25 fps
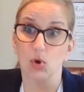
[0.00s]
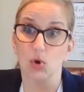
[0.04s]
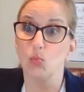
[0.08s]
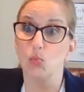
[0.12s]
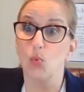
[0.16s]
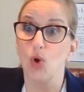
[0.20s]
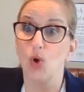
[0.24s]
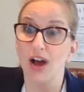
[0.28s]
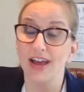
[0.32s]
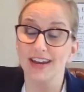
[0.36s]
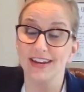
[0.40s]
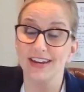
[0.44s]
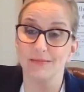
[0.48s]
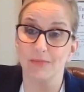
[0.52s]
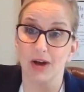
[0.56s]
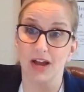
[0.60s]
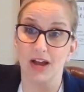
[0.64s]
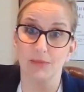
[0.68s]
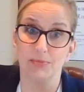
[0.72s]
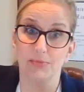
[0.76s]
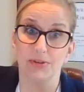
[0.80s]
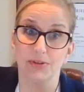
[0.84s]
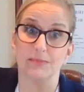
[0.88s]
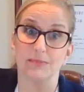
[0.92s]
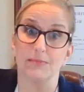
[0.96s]
When one, in
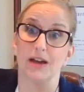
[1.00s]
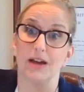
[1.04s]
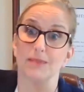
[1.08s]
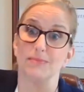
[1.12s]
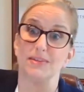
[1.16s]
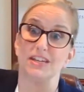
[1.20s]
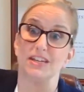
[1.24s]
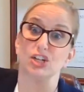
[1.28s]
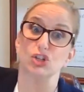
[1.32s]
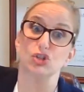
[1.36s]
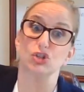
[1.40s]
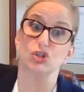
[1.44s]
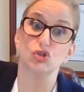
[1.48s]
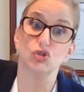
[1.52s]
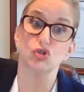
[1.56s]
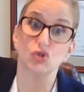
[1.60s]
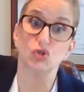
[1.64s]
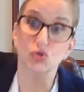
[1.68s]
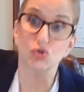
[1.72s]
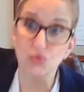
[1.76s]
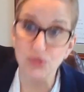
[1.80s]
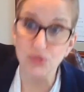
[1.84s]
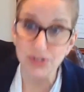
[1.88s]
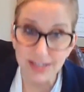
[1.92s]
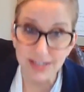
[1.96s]
my opinion, might be
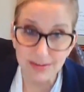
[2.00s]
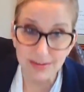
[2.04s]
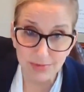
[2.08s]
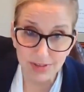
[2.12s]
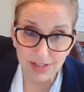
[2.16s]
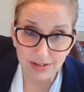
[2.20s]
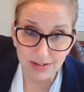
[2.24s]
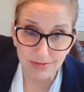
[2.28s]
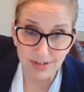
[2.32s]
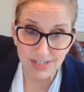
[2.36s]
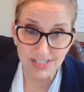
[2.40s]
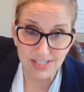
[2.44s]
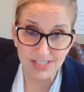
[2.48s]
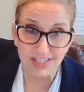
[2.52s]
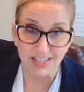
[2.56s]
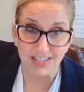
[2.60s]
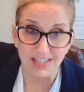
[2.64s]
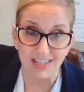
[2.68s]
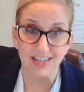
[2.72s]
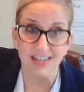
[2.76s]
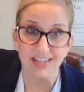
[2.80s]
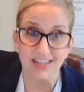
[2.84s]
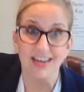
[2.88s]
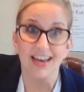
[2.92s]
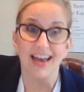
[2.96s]
extremely
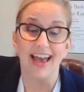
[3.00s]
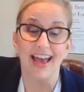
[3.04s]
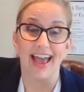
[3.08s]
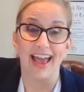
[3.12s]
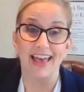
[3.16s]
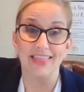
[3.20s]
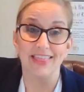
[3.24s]
risky